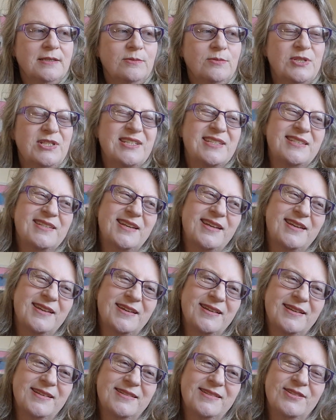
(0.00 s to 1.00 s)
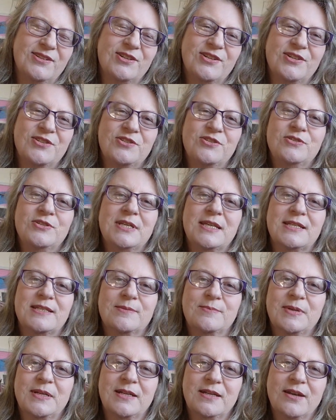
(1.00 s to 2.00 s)
which is not a new
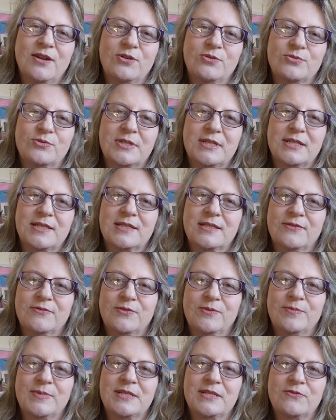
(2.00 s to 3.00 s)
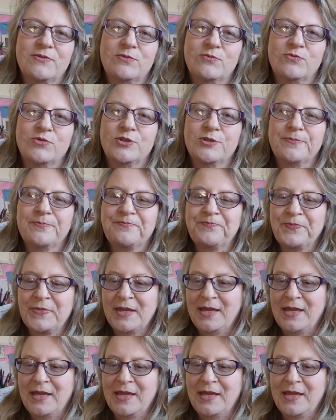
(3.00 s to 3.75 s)
desk, but an old desk from a different room.